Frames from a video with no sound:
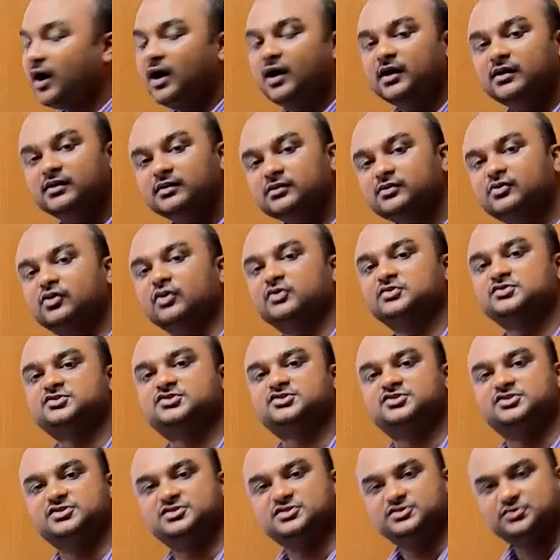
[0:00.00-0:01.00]

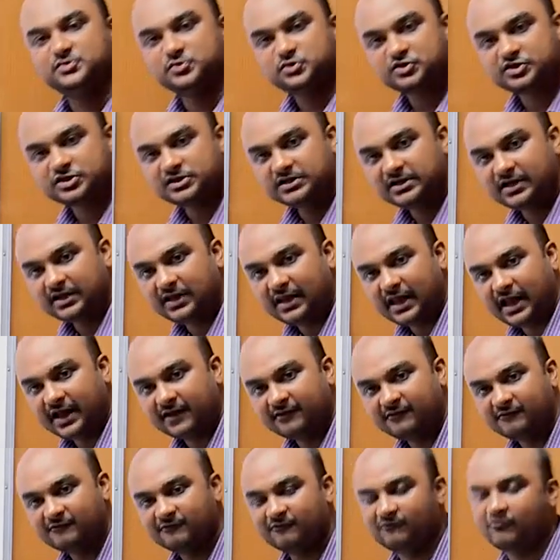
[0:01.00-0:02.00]
unconstitutional
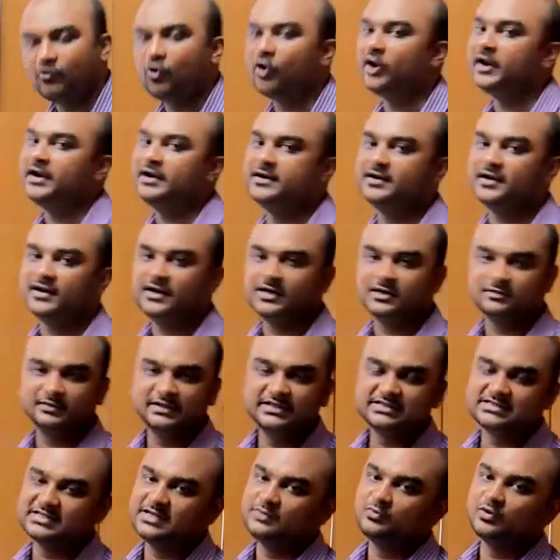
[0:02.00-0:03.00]
and void. It
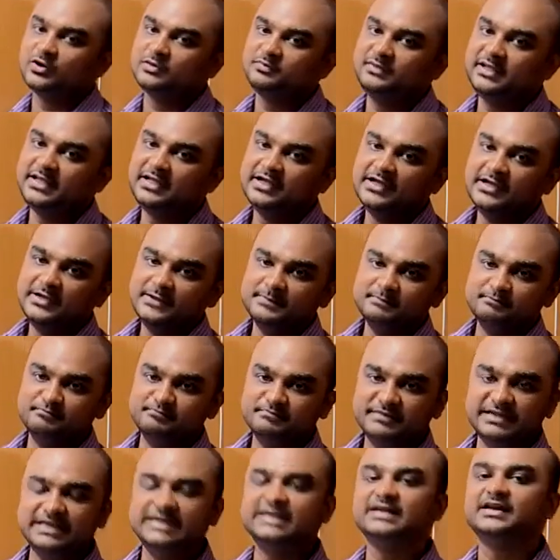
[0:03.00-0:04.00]
means they would be
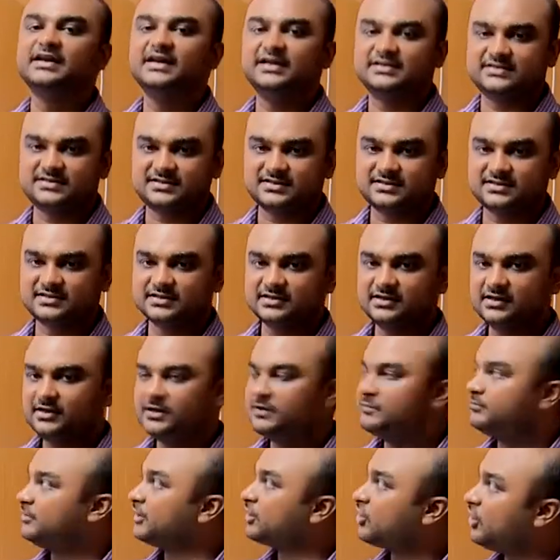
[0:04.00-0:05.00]
meaningless,
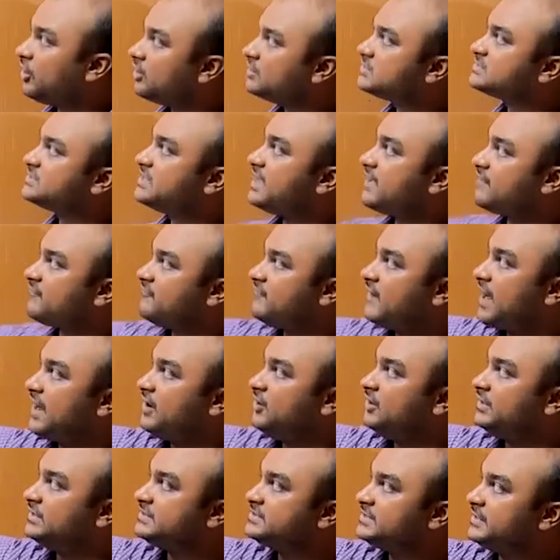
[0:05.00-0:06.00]
because they are
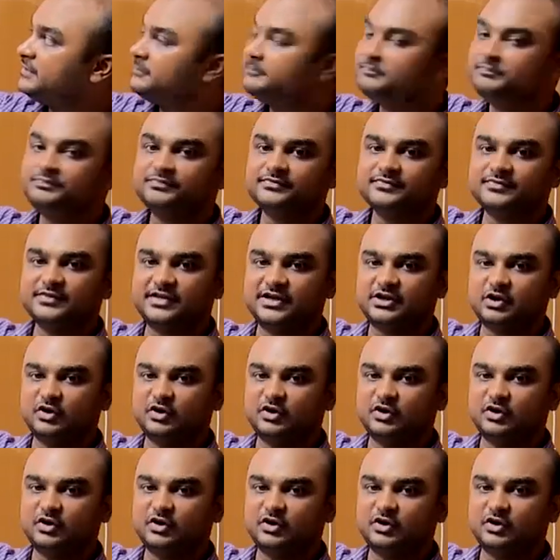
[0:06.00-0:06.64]
violating the